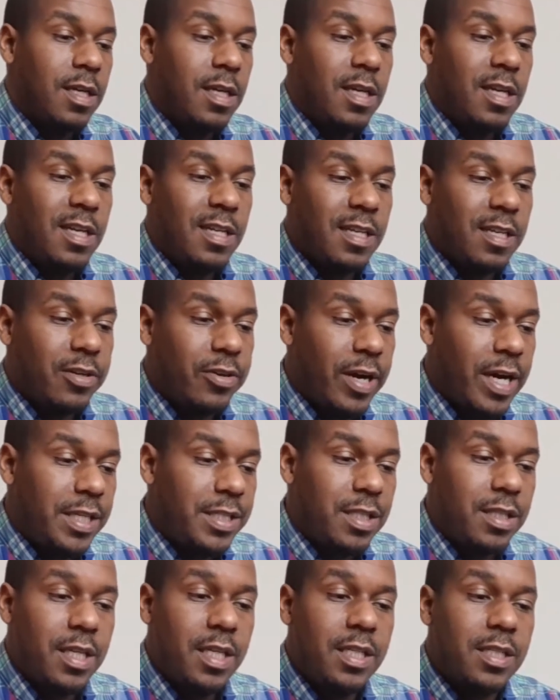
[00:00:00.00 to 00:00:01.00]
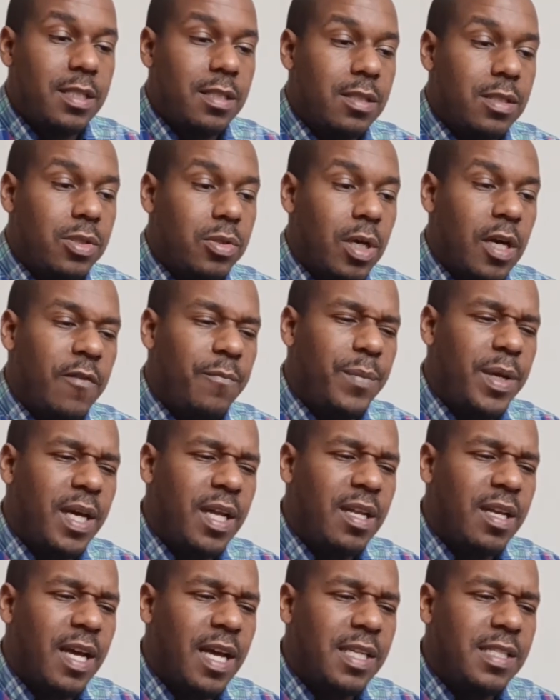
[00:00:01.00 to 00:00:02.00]
Congratulations, you have made an
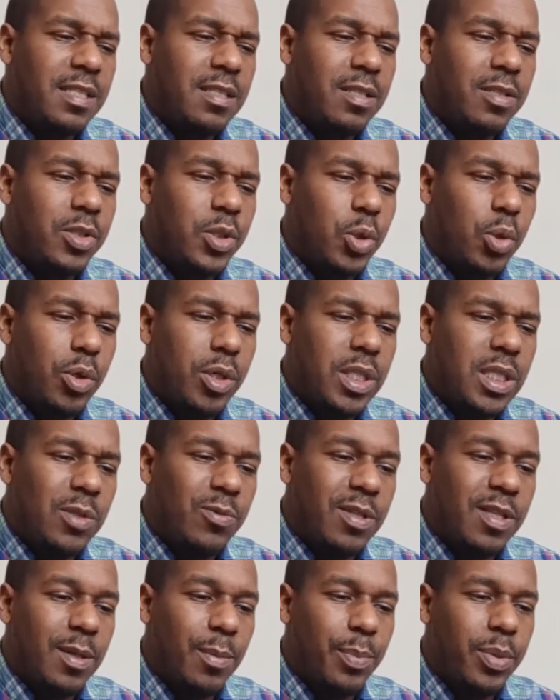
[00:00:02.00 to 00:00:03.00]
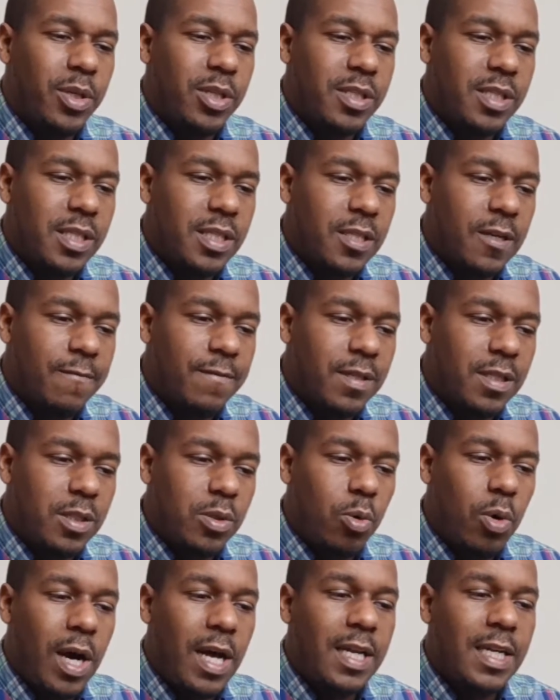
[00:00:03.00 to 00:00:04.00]
excellent choice with the purchase of this
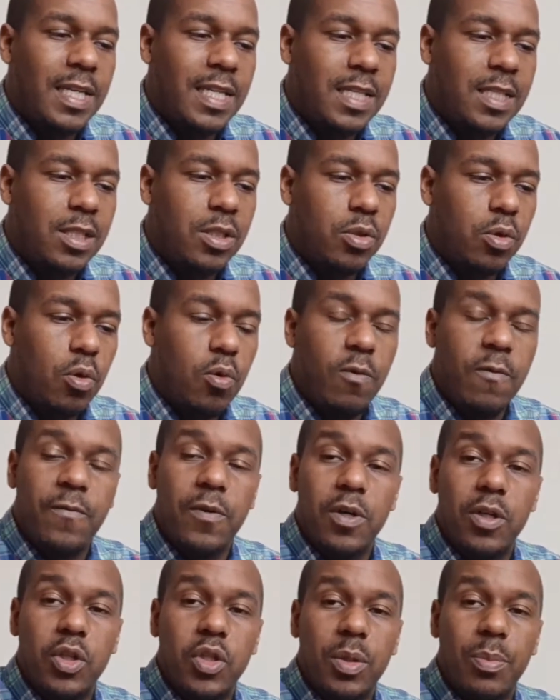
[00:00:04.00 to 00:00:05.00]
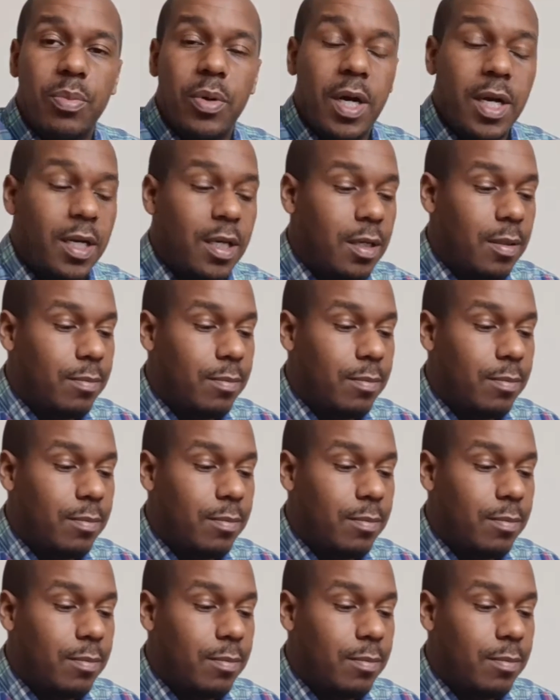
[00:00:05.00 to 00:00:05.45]
quality Sohl furniture product.